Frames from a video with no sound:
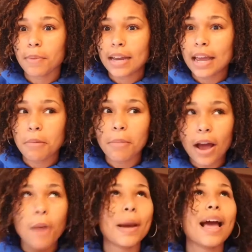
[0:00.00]
my name, I'm
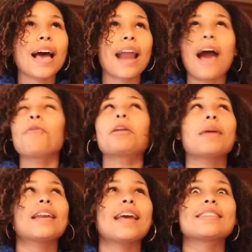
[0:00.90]
like, oh my God, I want to
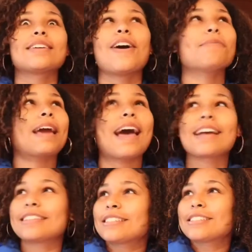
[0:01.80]
be a dancer. Oh my
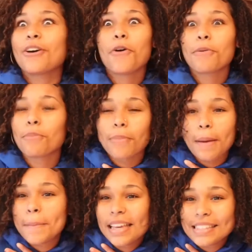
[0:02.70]
gosh, this is so
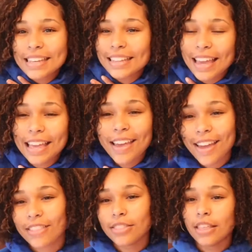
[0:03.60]
amazing. Like,
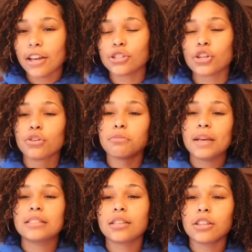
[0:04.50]
so
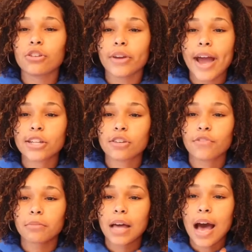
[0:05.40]
basically the reaction
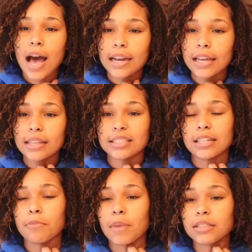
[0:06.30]
from the audience,
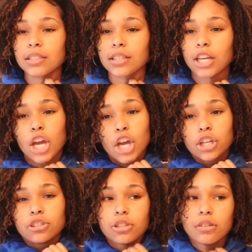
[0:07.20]
and basically
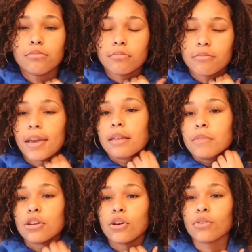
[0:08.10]
she made
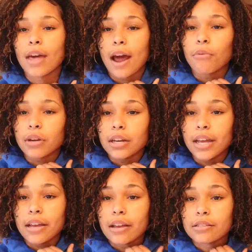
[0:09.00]
me knew that I want to
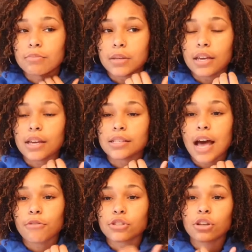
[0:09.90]
dance because
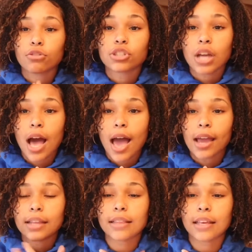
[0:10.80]
I was so
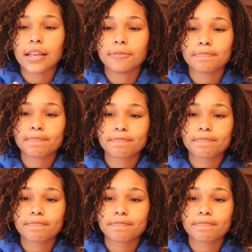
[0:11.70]
shy, and then